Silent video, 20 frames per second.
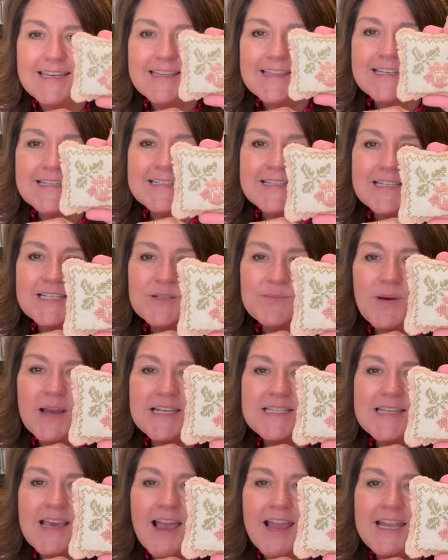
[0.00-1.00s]
This is my
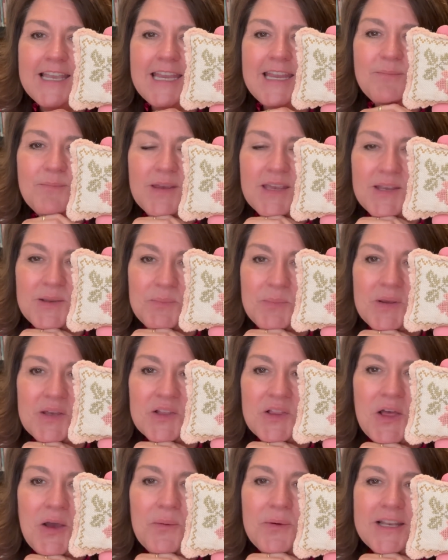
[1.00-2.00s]
tiny pin
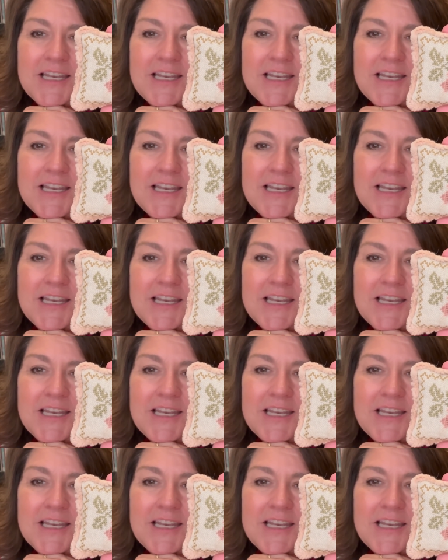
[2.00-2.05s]
pillow,